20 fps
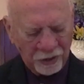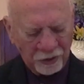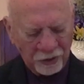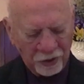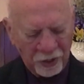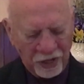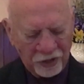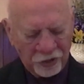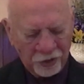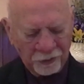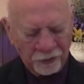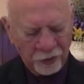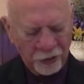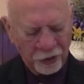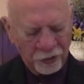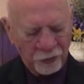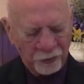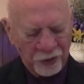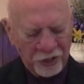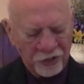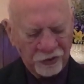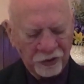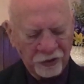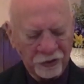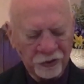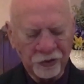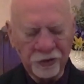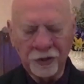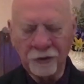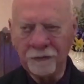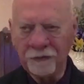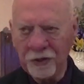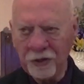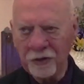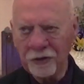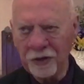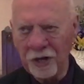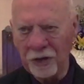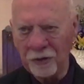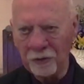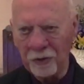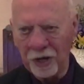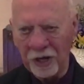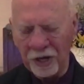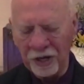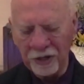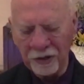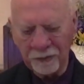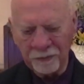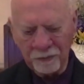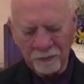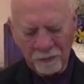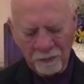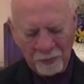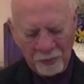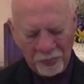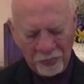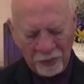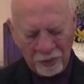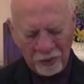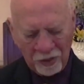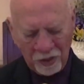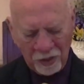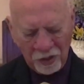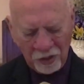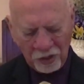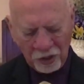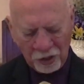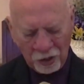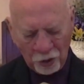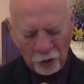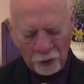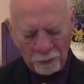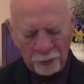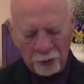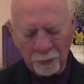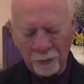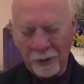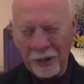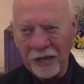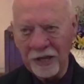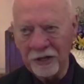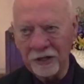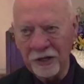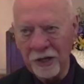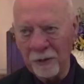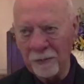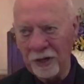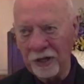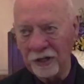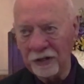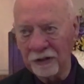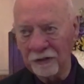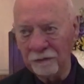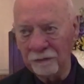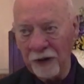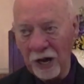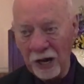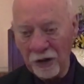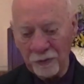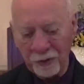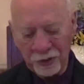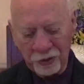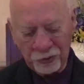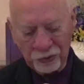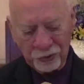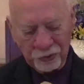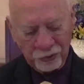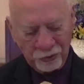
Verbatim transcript: There are lots of good reasons to feel that way a global pandemic virus,